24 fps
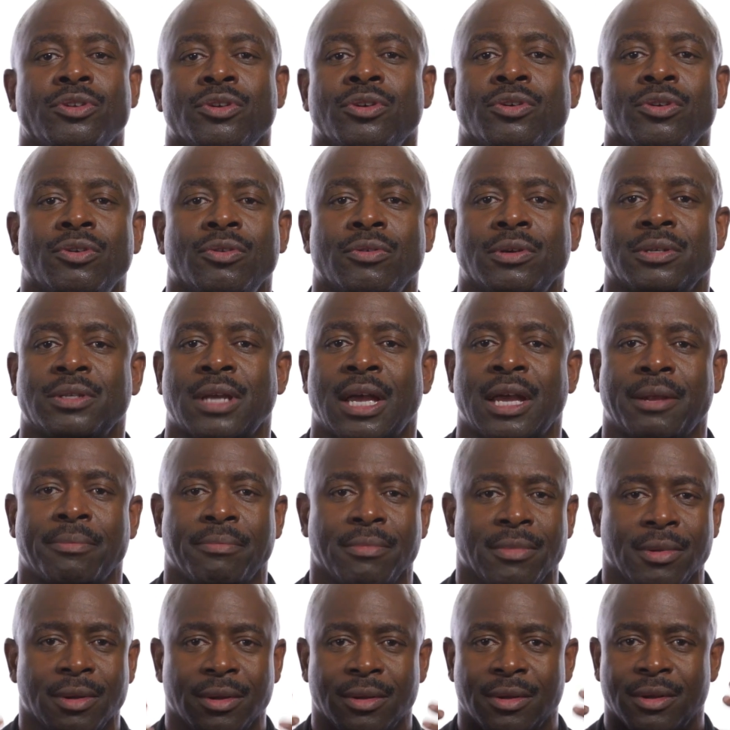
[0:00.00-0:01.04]
to because I had
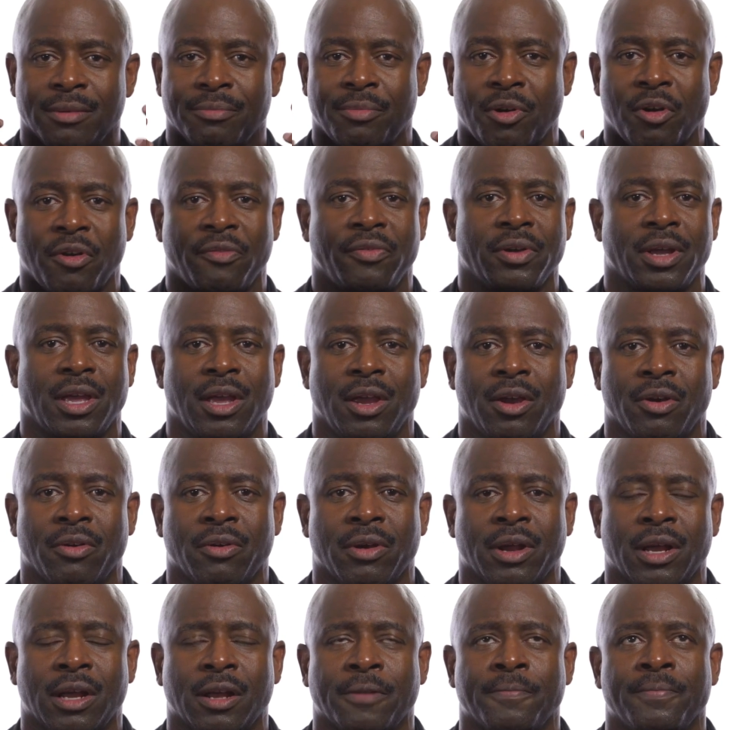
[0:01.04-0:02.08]
perfect
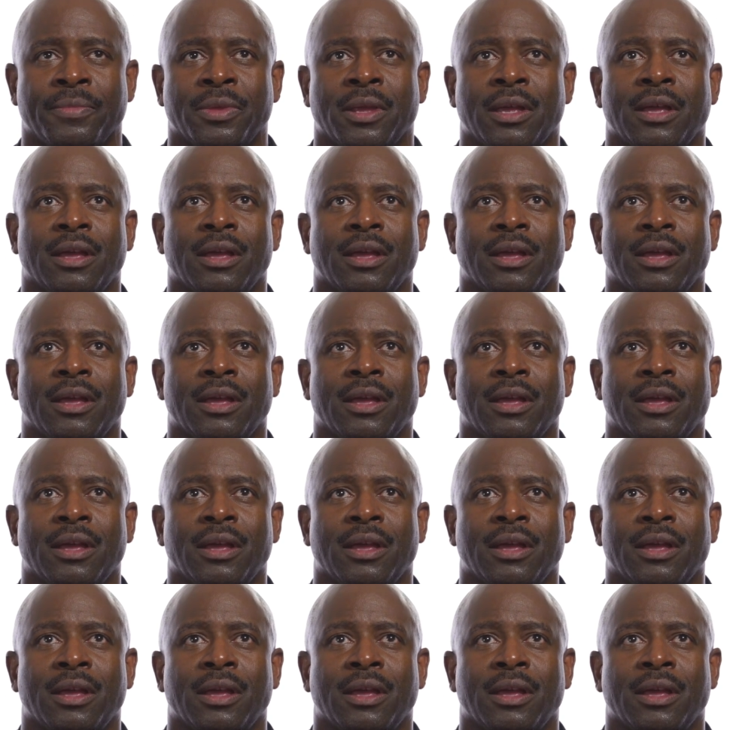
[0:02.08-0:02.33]
hearing.